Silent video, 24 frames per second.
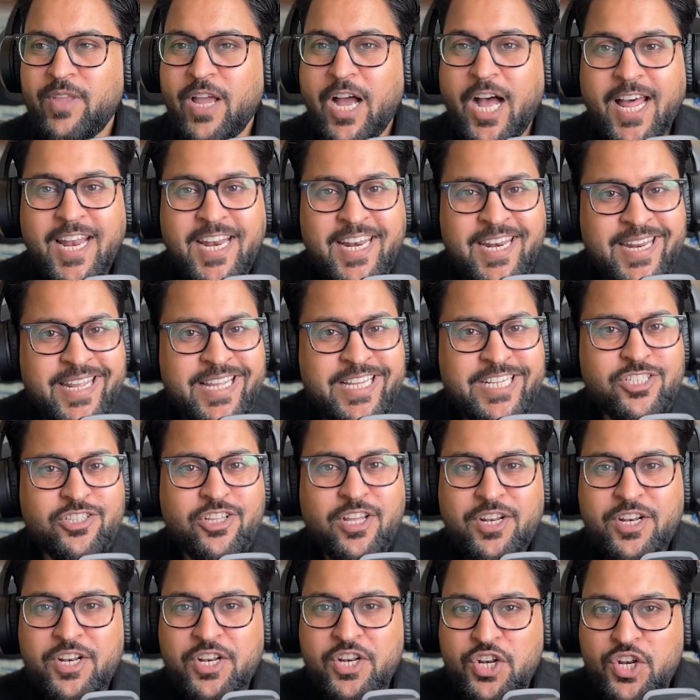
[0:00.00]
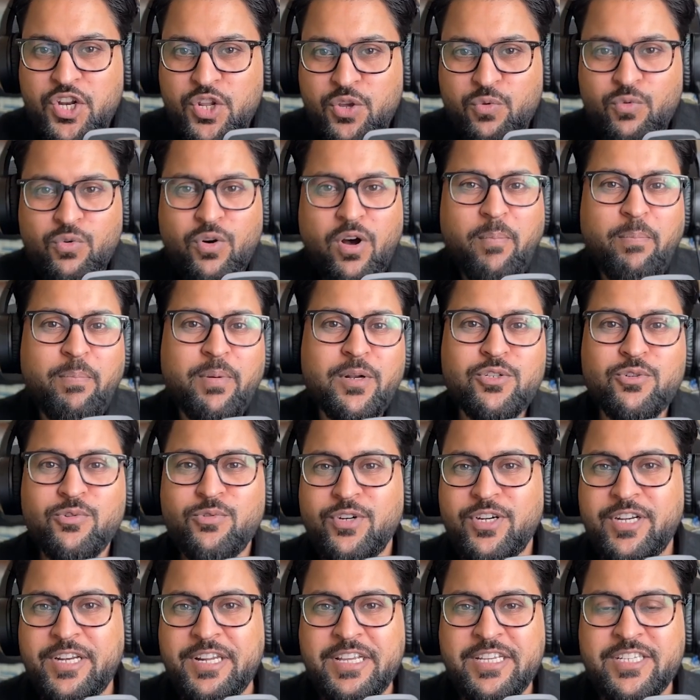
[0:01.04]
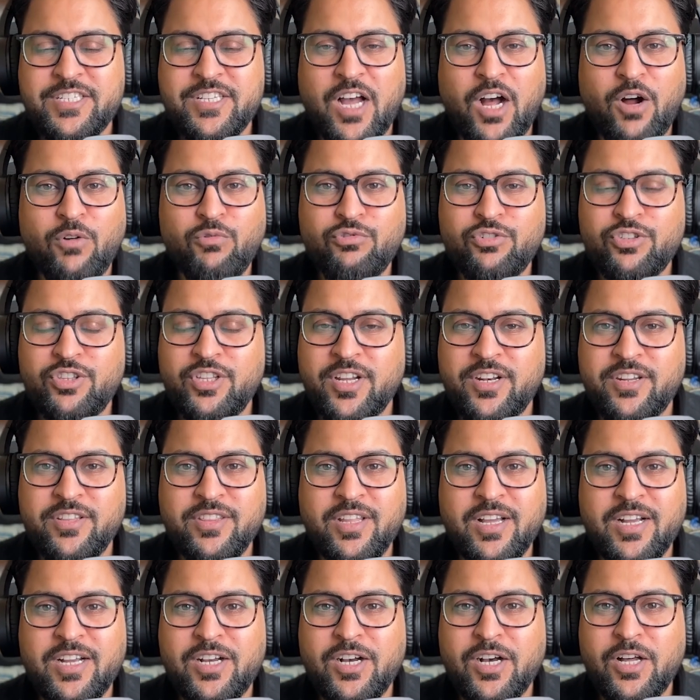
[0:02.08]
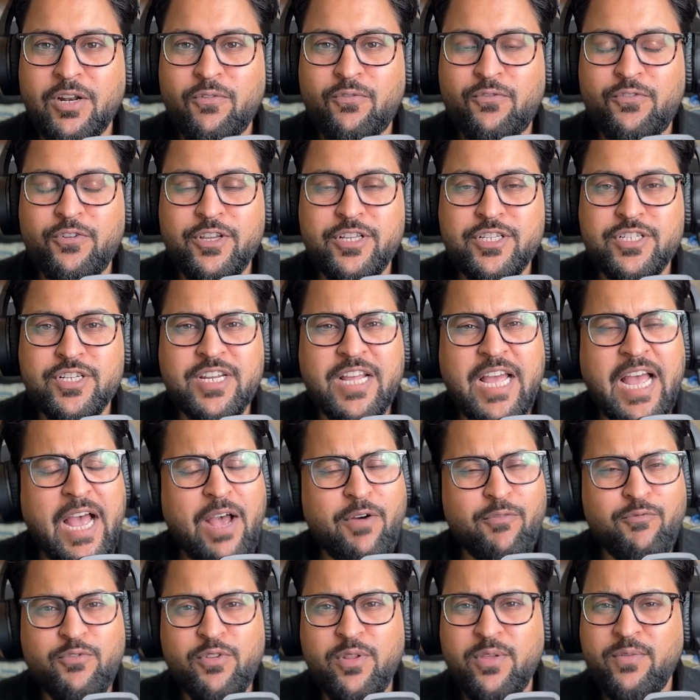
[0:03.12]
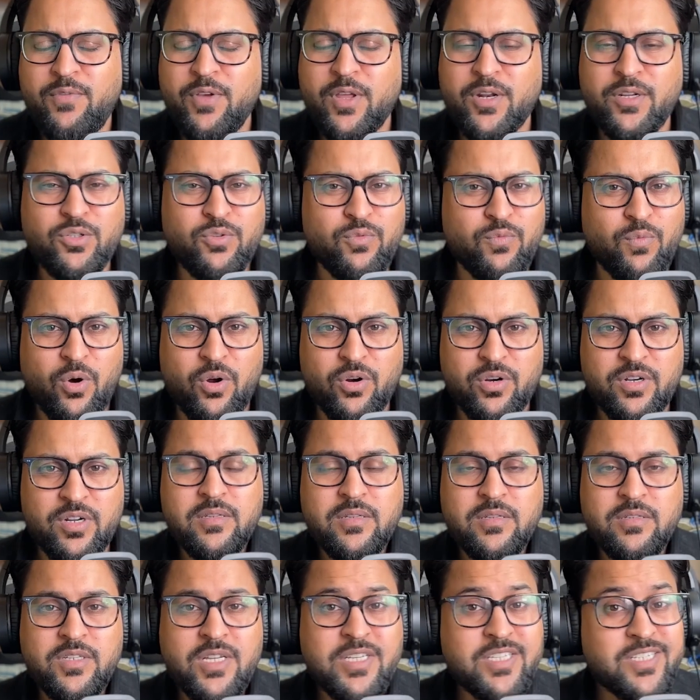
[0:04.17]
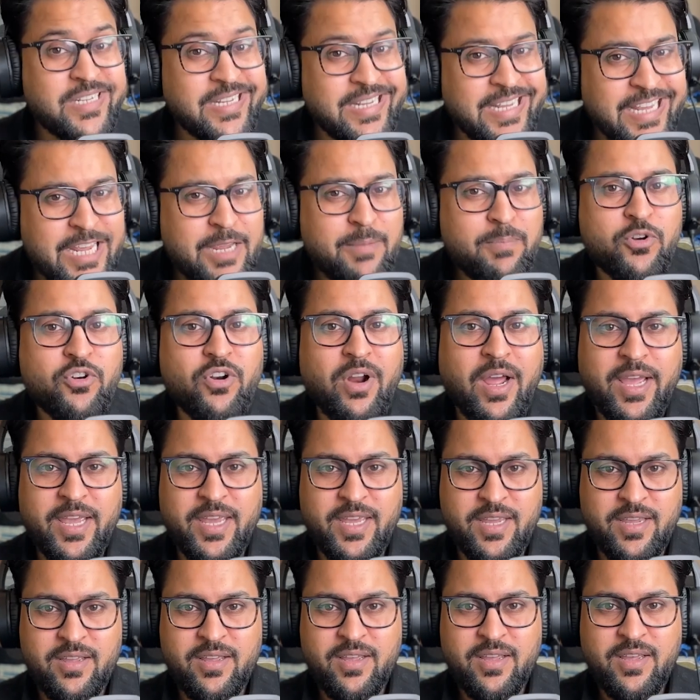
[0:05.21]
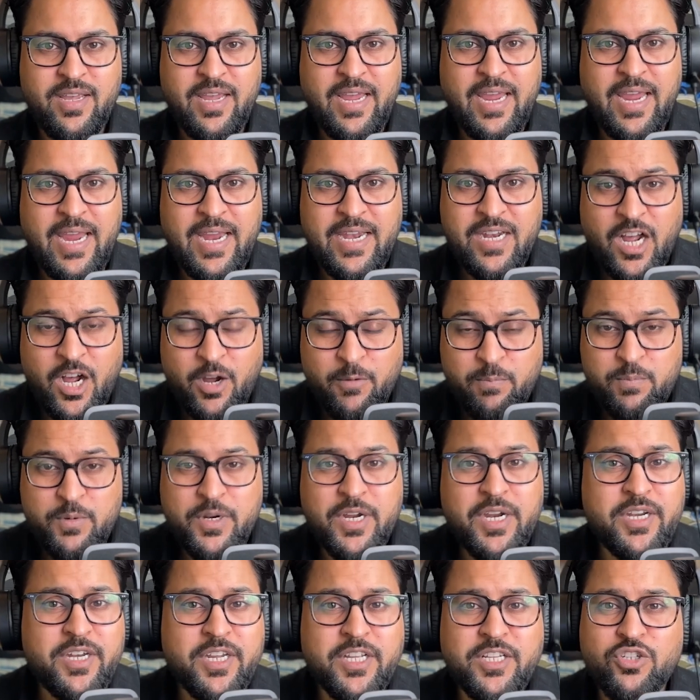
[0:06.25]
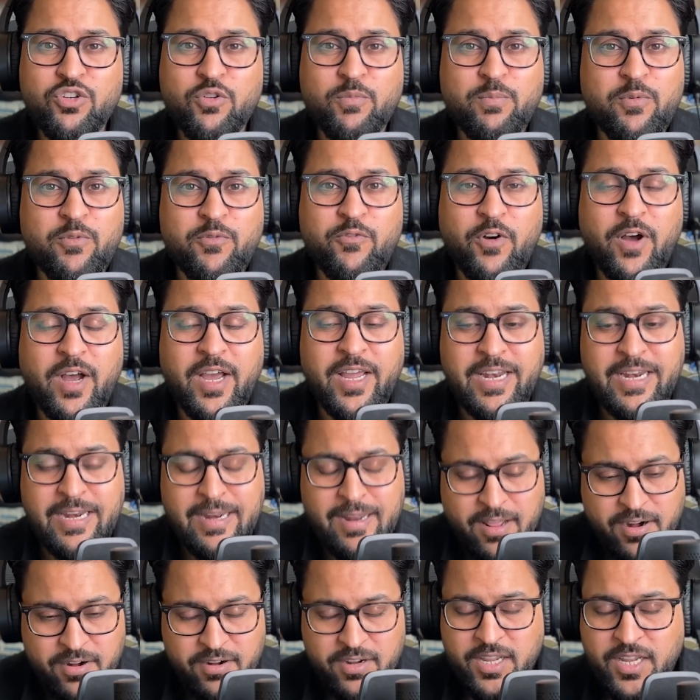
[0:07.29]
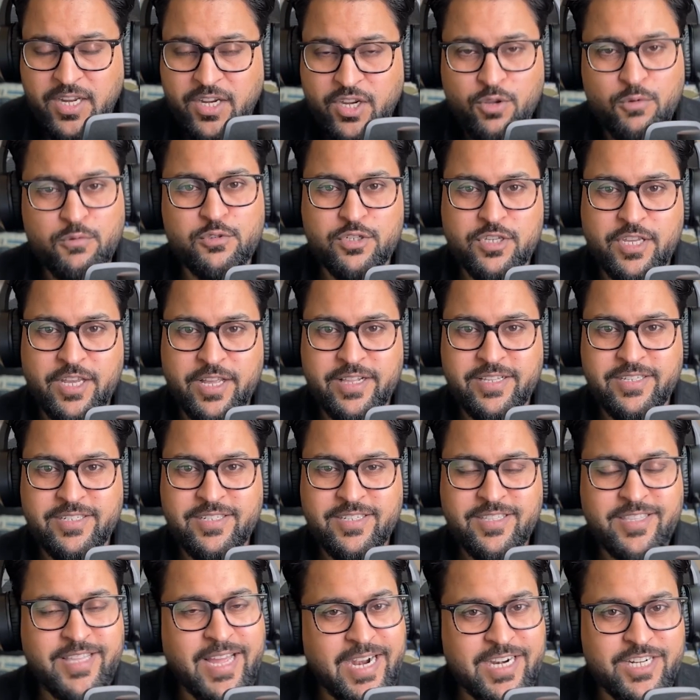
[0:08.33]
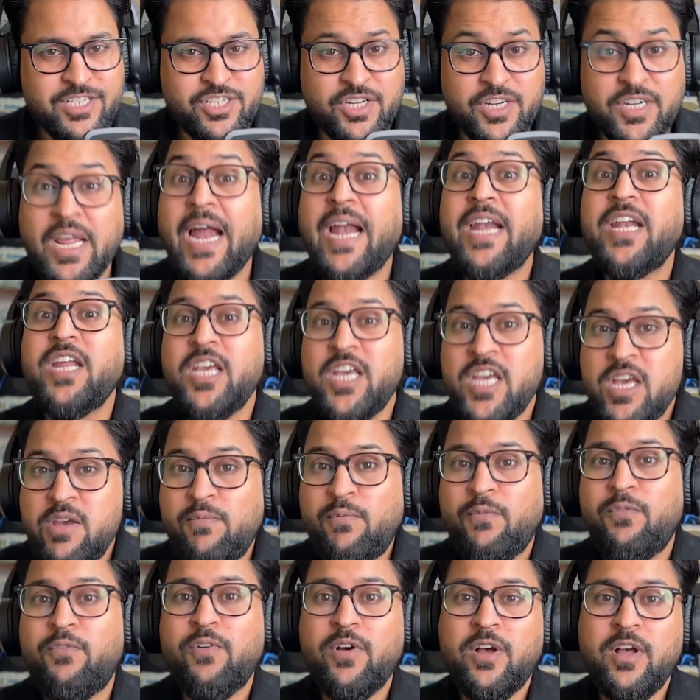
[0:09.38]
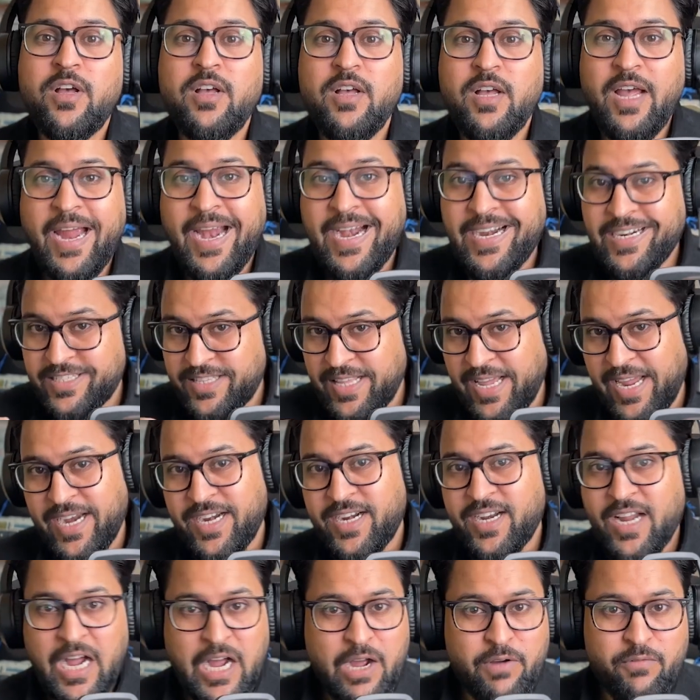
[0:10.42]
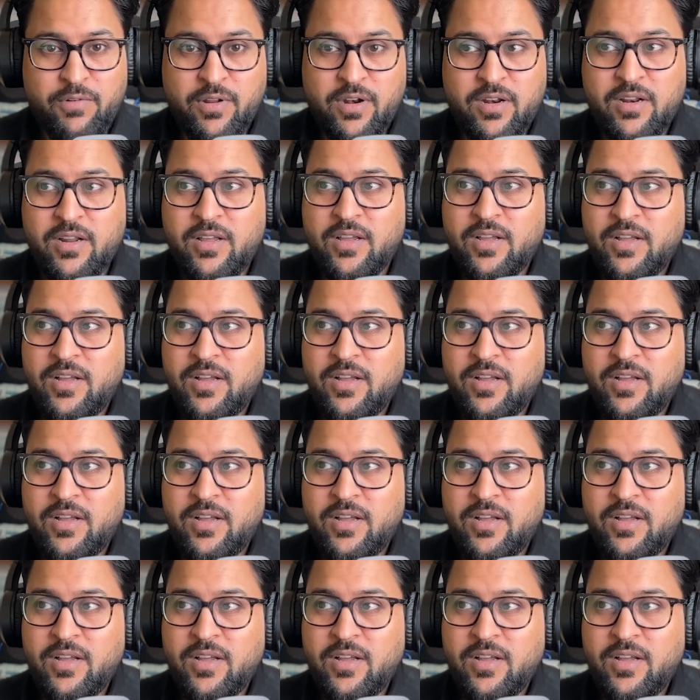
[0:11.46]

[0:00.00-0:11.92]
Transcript: unleash the new opportunities out there in the Gulf region everywhere you want. Just keep trying and updating your profile, learning new skills. That's it. And if at the end I will